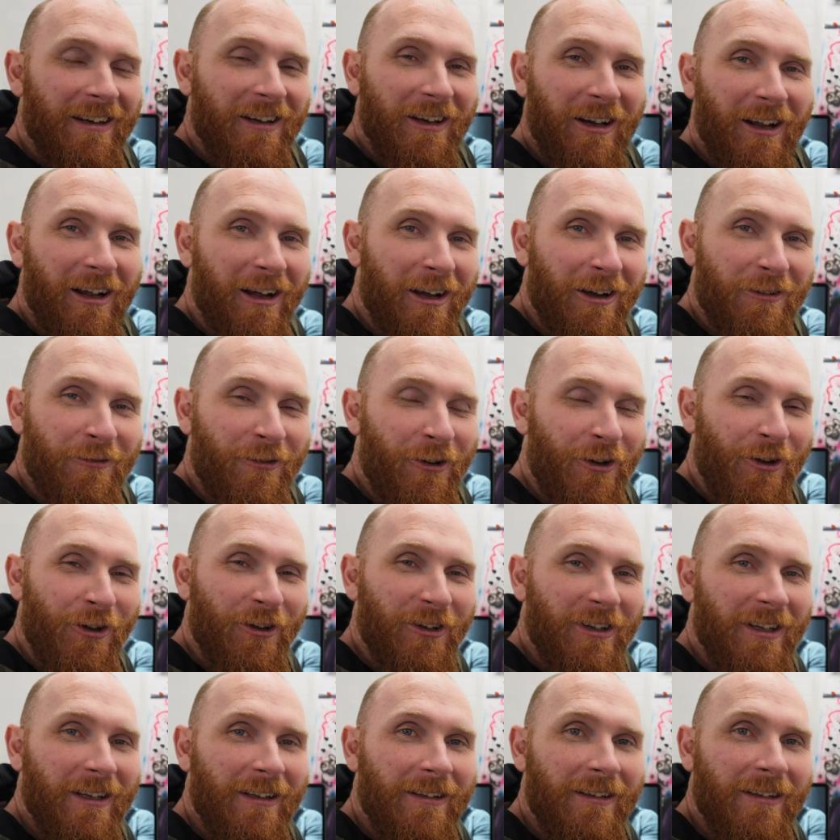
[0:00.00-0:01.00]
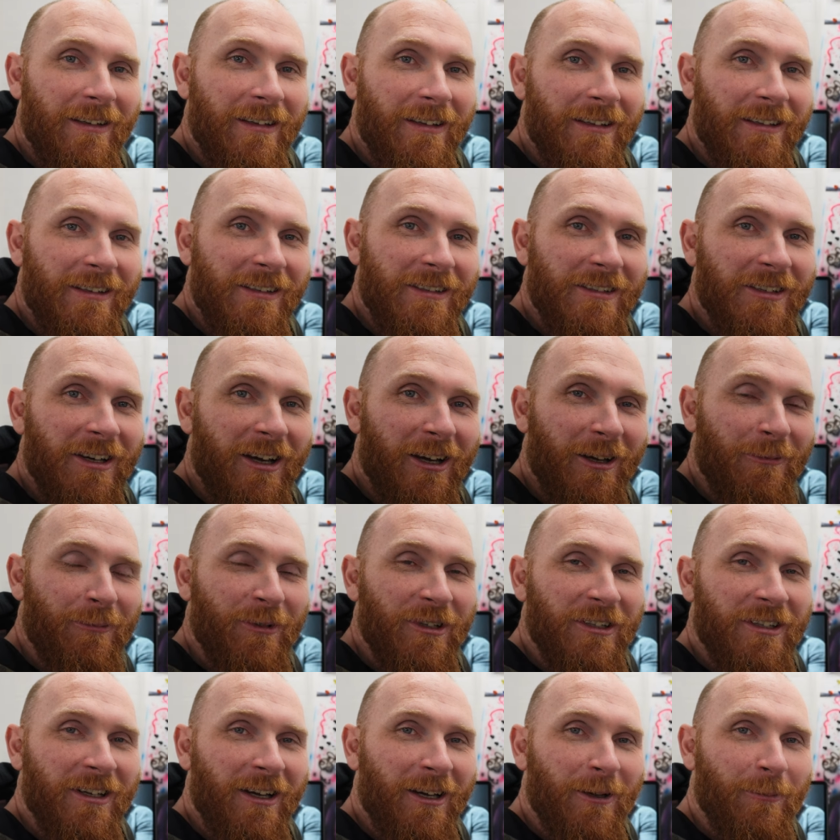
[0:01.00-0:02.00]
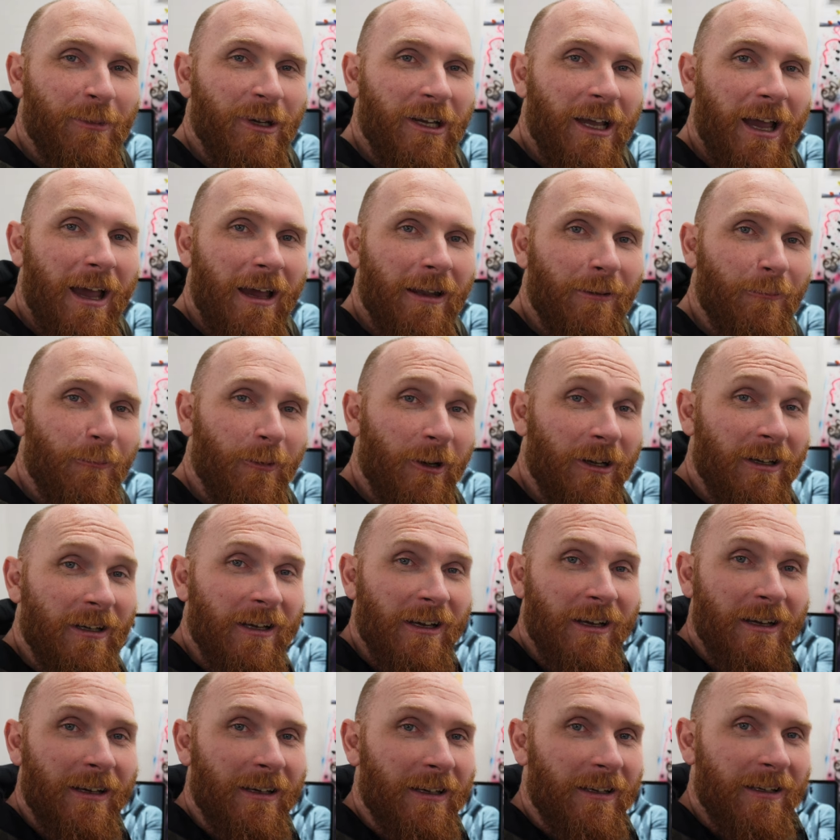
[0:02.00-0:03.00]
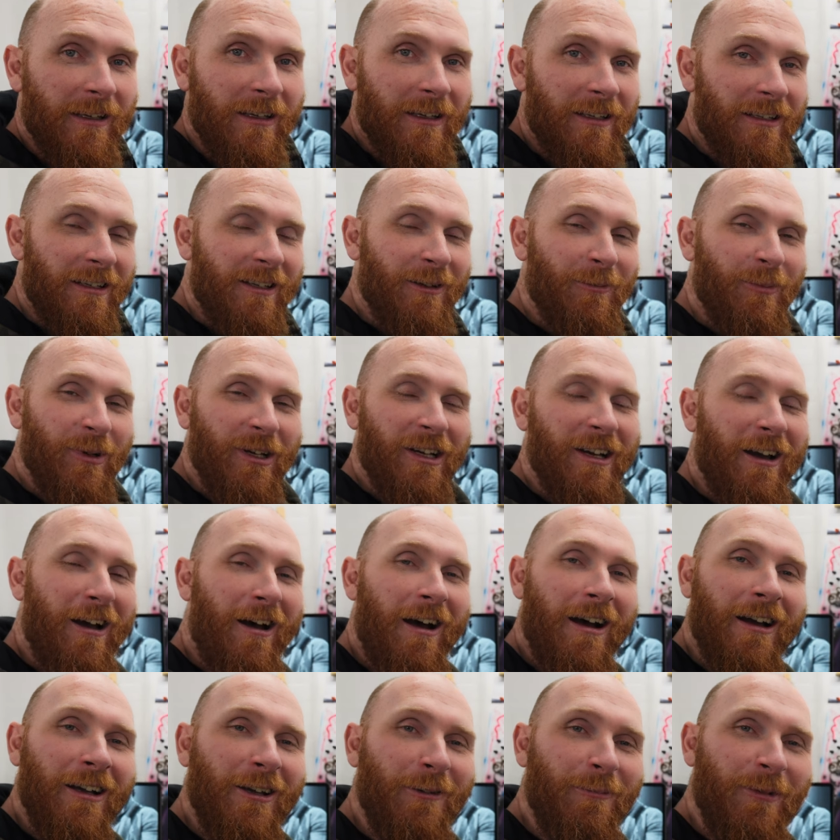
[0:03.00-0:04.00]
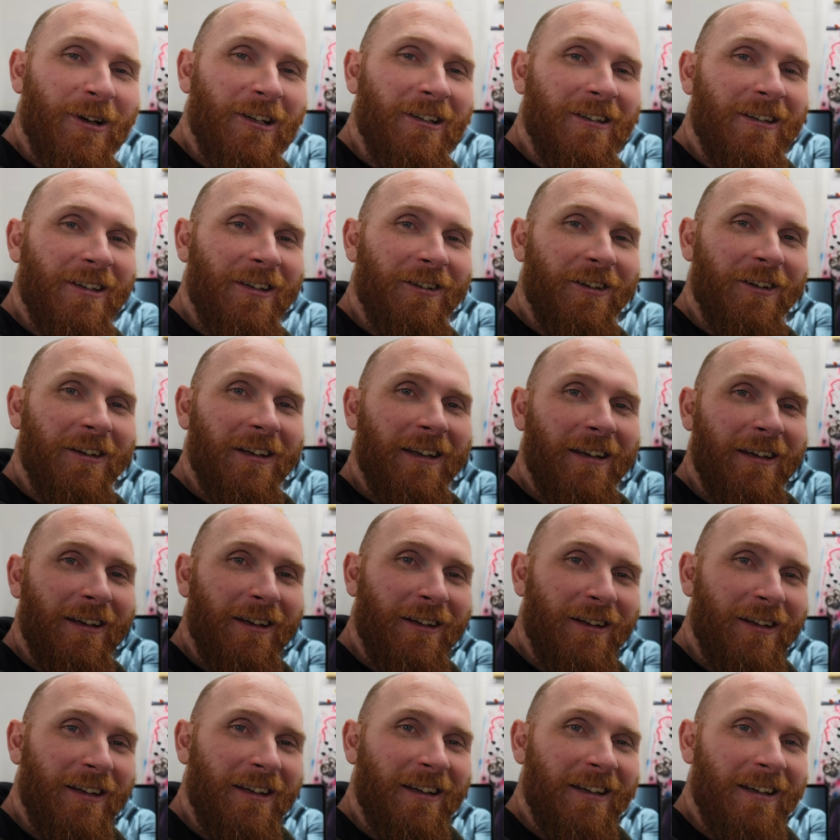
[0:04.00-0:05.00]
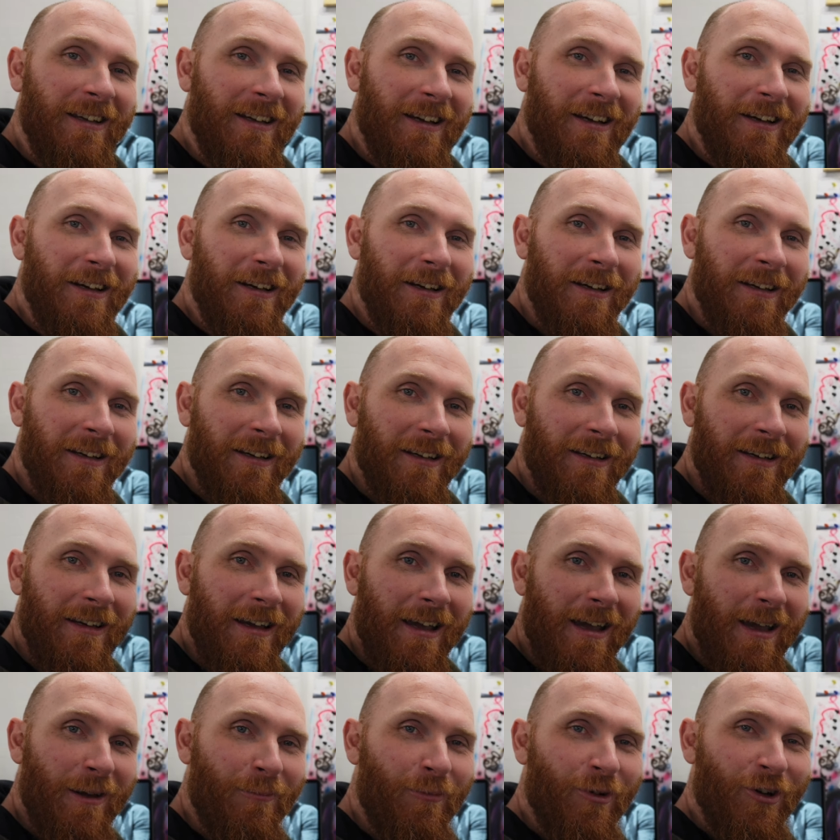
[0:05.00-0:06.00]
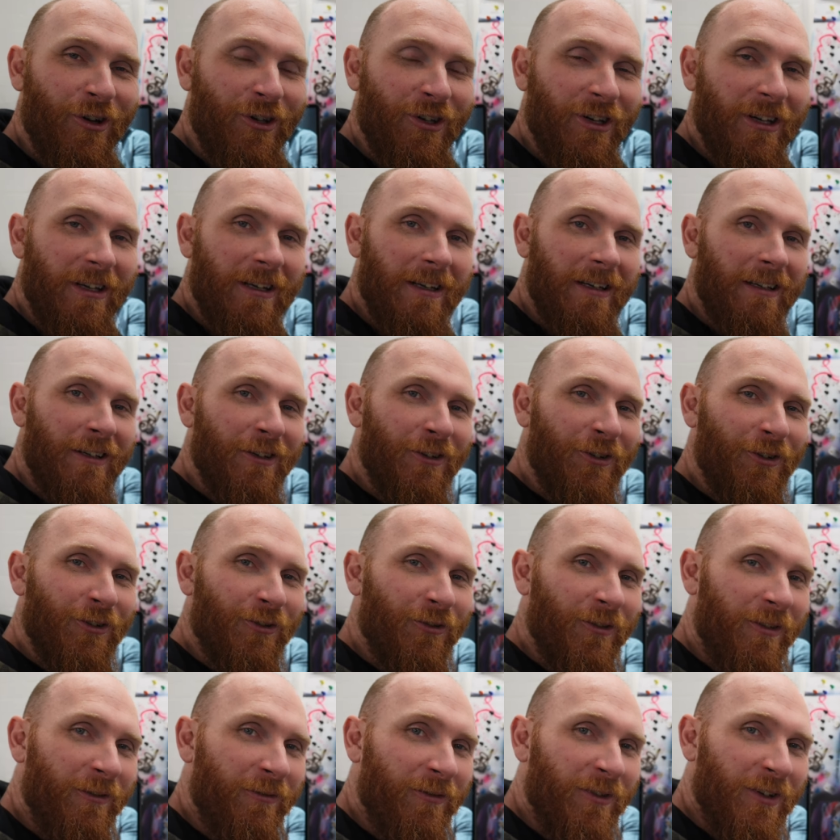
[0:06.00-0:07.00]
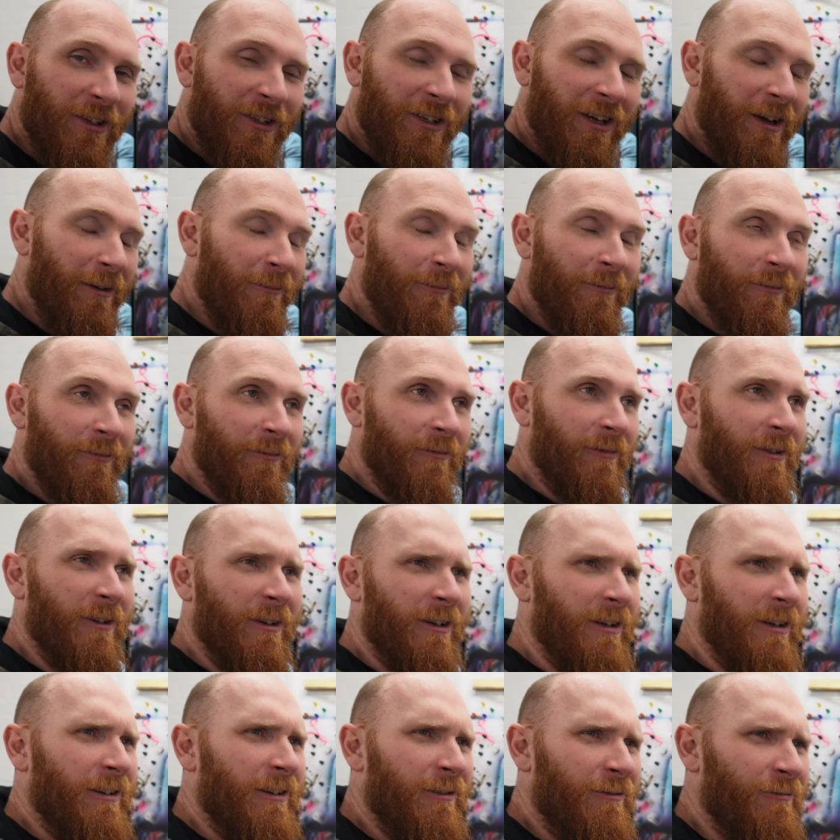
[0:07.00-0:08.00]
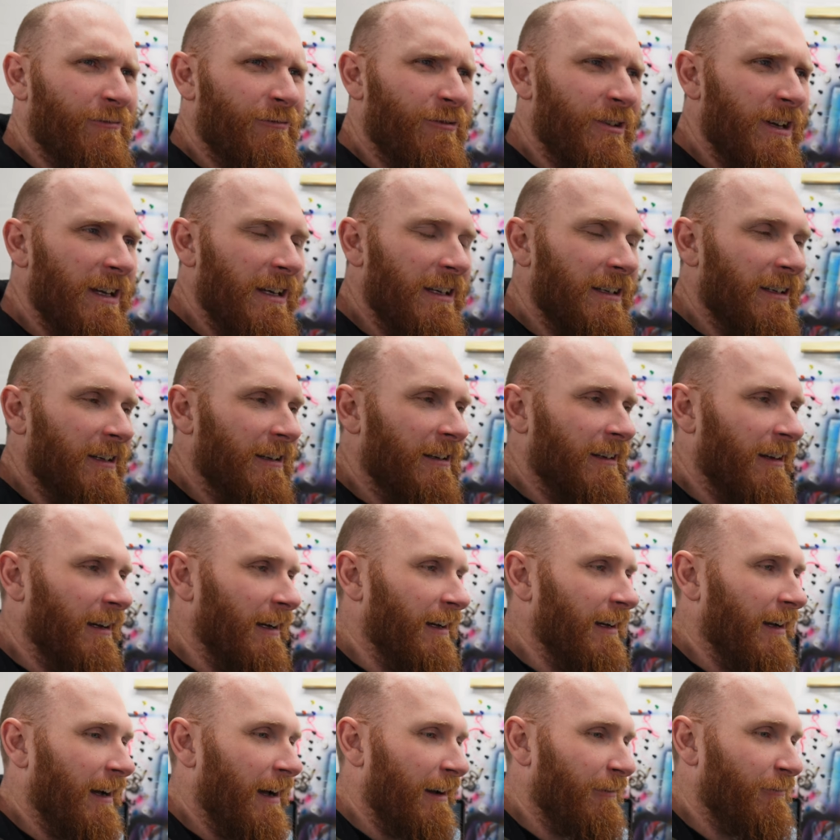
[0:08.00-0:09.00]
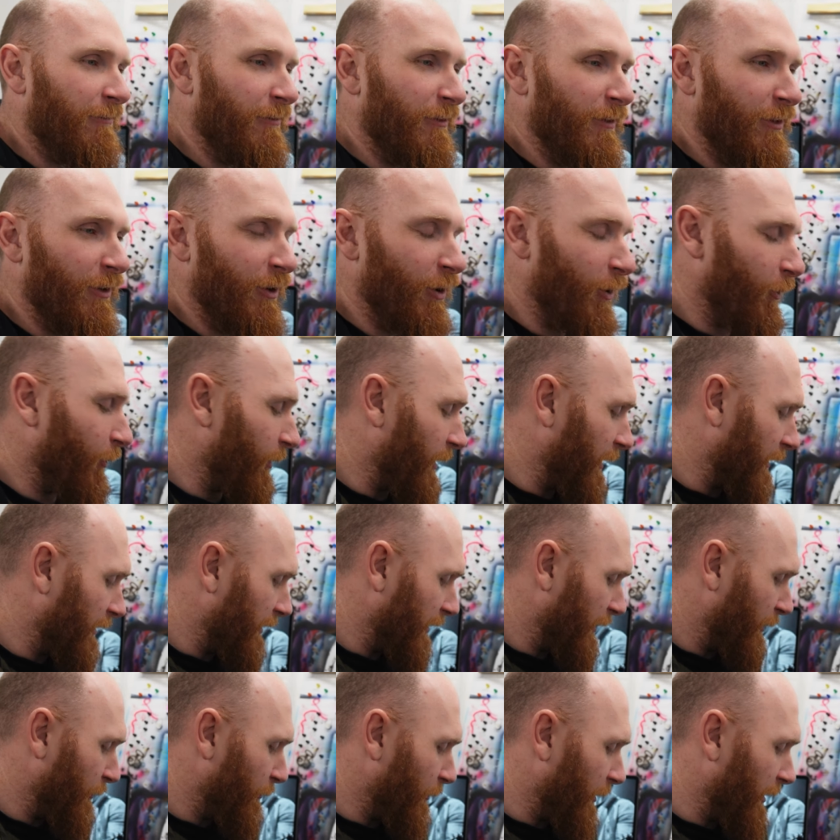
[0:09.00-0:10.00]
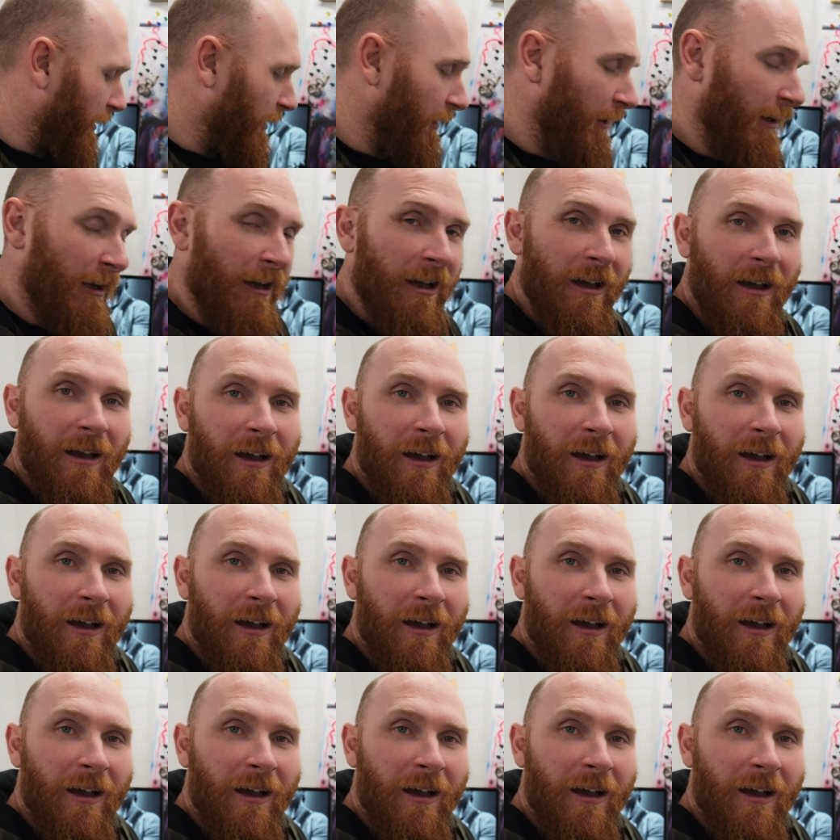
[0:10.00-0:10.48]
I've heard it time and time again, where it's a big argument in the airbrushing industry for some reason. I have no idea why.